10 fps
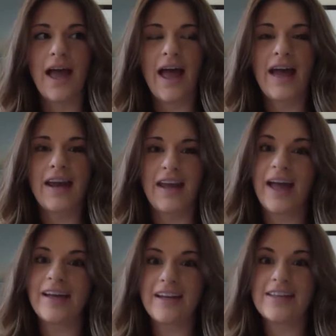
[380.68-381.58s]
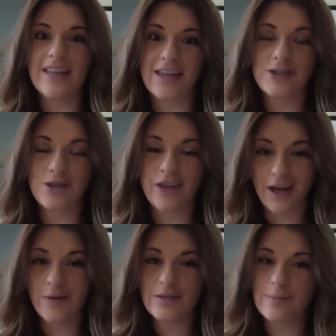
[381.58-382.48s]
And again, it is a history
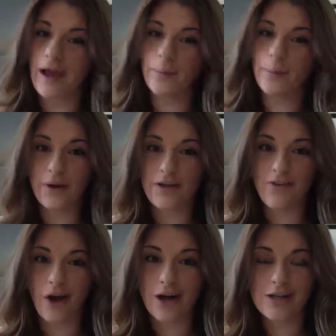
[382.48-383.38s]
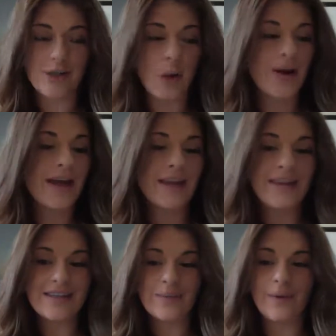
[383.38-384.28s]
that goes back pretty far. So
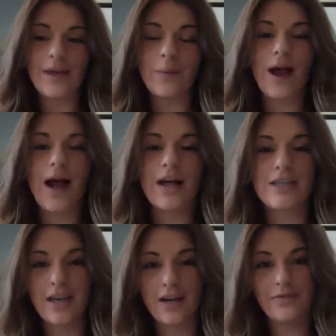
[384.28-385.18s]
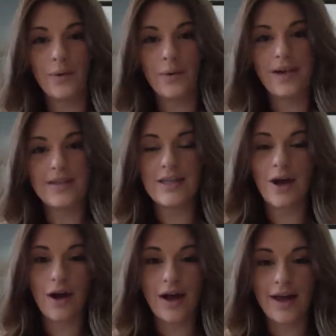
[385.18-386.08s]
this week, we're actually going to focus
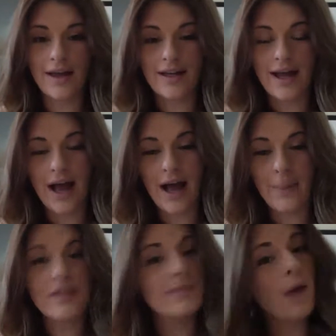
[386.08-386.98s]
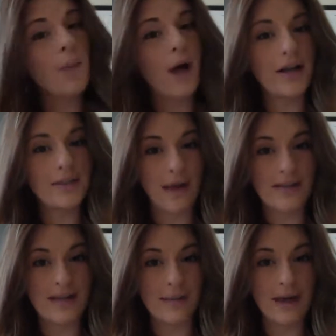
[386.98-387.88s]
on the smallpox
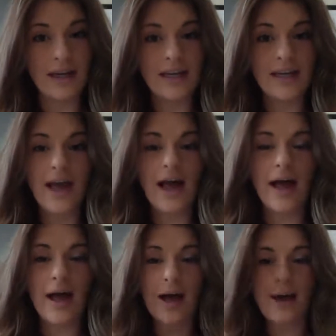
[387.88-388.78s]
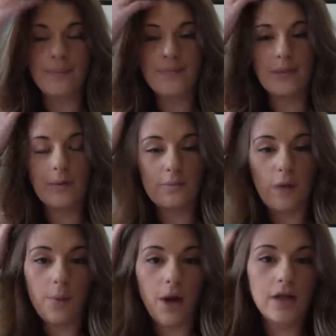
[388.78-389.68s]
pandemic. So
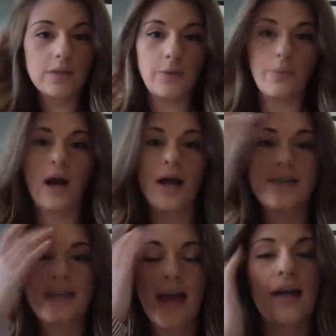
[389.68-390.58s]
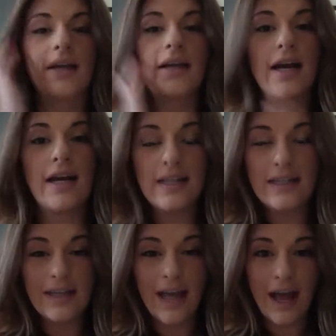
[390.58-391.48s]
smallpox were brought to Canada
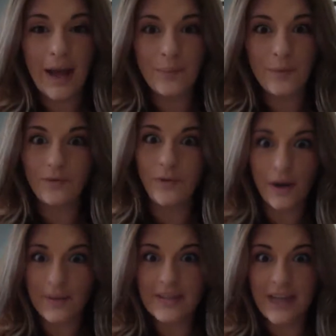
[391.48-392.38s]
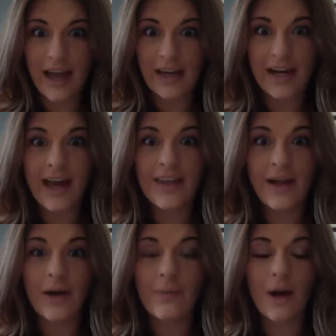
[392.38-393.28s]
before it was Canada. They
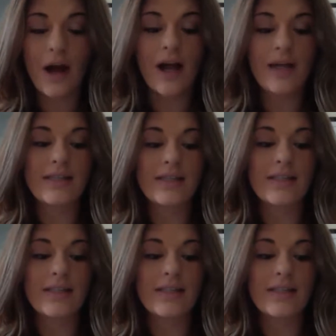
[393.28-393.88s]
were brought